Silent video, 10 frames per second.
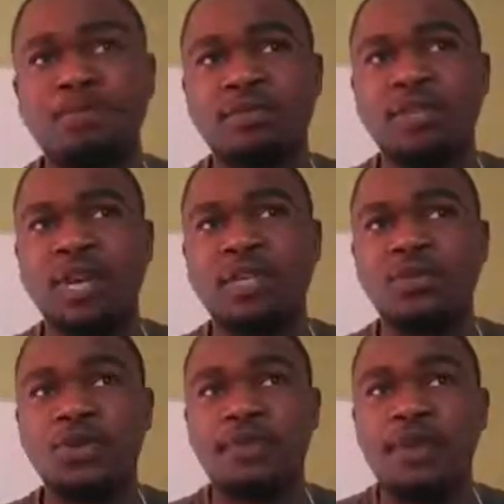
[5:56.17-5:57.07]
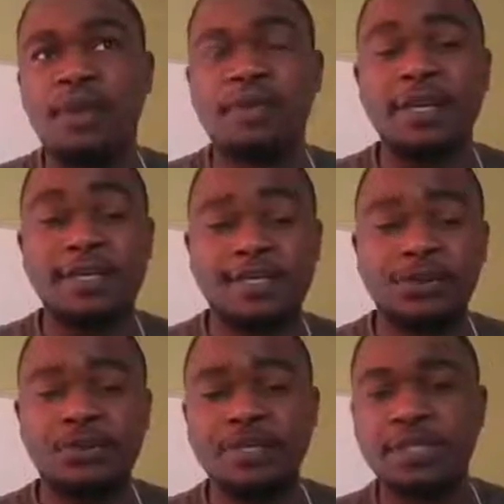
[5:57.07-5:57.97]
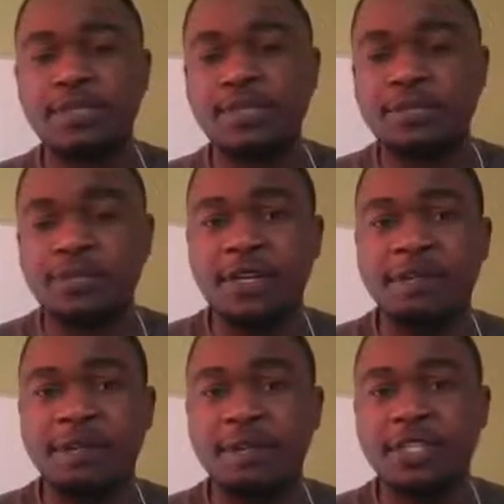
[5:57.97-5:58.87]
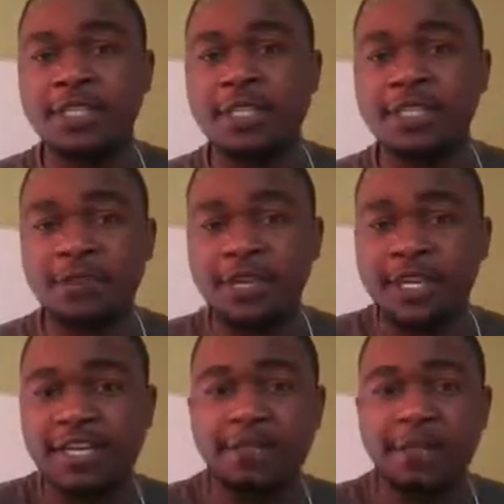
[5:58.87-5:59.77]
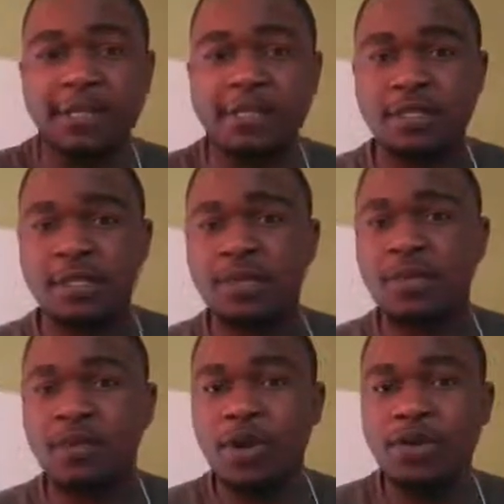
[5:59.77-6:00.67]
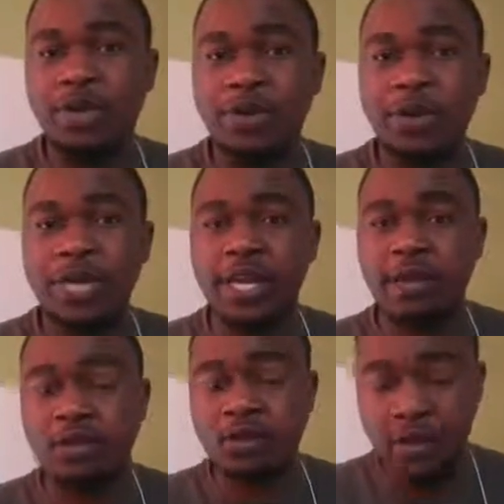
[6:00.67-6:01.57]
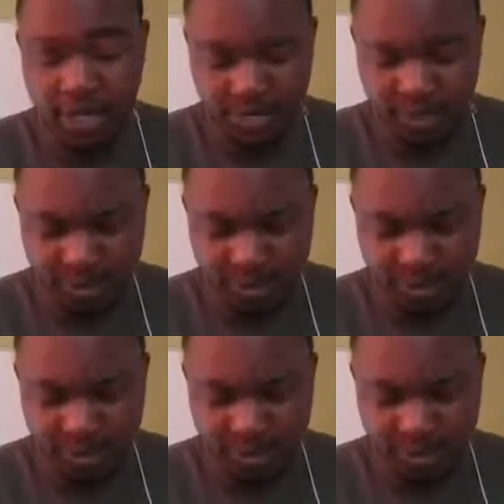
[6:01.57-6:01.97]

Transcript: tried to apply my skills into different projects and different aspects wherein we carry our work.